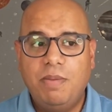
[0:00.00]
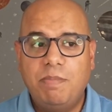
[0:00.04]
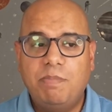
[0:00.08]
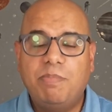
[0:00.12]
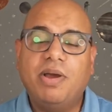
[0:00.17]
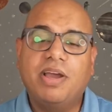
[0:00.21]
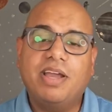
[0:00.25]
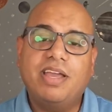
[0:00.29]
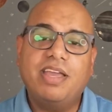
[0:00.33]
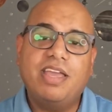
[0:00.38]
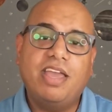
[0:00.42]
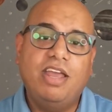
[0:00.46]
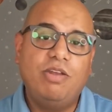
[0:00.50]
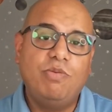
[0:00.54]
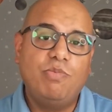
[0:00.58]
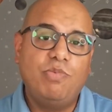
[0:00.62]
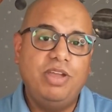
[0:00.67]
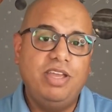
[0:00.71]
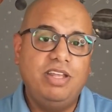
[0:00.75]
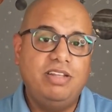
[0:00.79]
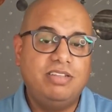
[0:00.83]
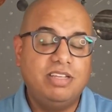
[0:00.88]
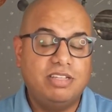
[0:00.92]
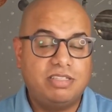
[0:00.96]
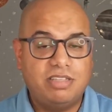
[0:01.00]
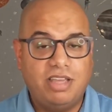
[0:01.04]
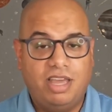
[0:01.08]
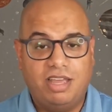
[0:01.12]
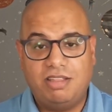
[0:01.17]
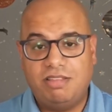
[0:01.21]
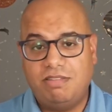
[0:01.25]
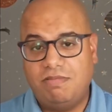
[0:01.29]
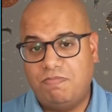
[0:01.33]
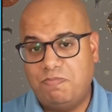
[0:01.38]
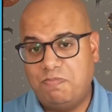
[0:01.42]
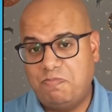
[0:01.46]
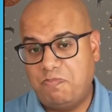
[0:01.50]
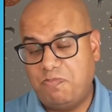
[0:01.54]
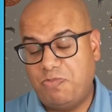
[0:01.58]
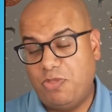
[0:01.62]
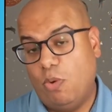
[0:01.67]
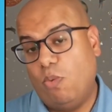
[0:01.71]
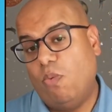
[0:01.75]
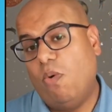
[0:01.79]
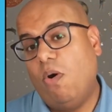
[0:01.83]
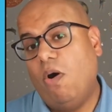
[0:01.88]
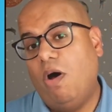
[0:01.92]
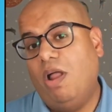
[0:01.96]
but can we detect the
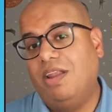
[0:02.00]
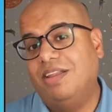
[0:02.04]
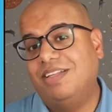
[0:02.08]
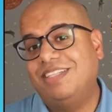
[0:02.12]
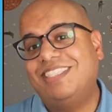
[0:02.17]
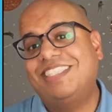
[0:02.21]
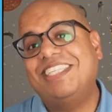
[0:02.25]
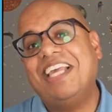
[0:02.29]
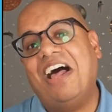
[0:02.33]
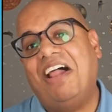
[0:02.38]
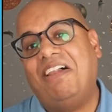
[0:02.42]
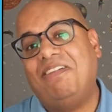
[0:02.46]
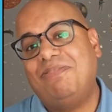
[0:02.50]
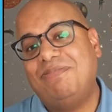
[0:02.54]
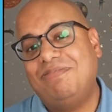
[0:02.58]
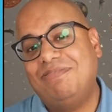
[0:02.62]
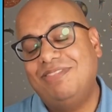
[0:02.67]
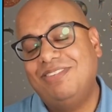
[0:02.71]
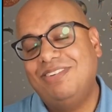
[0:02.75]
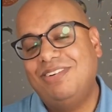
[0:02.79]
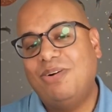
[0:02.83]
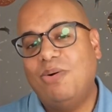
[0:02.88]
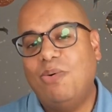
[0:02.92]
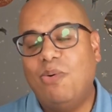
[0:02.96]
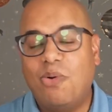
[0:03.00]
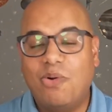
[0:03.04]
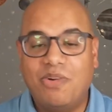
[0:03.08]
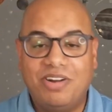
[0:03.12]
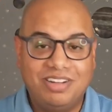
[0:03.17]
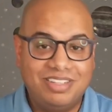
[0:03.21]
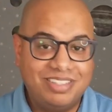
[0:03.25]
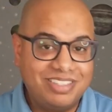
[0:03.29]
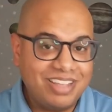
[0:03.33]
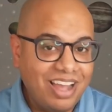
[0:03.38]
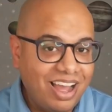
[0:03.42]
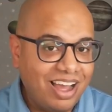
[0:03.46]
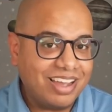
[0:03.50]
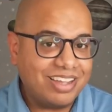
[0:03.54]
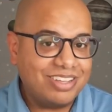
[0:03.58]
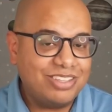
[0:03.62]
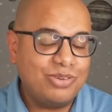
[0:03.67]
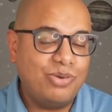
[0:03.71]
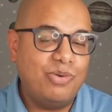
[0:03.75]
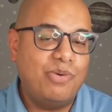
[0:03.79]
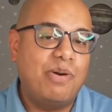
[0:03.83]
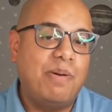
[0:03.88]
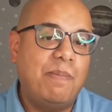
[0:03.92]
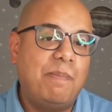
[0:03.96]
wall itself, or a duct,
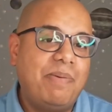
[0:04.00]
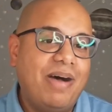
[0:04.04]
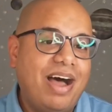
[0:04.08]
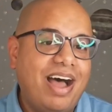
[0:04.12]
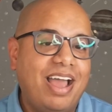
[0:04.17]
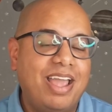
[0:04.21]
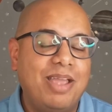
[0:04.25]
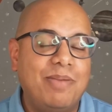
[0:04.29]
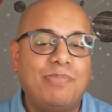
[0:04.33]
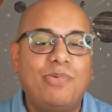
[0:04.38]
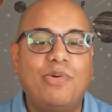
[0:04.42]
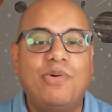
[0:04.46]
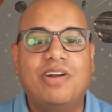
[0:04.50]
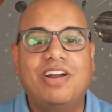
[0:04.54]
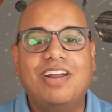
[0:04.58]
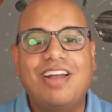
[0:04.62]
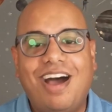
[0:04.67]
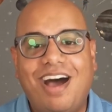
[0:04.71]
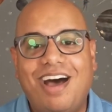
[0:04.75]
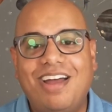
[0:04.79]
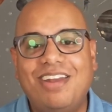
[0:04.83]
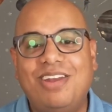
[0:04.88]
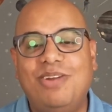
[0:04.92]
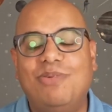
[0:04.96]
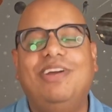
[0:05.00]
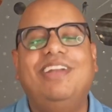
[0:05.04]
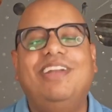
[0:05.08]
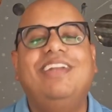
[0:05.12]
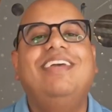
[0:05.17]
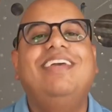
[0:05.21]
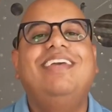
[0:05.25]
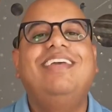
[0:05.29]
or a pipe, or a conduit,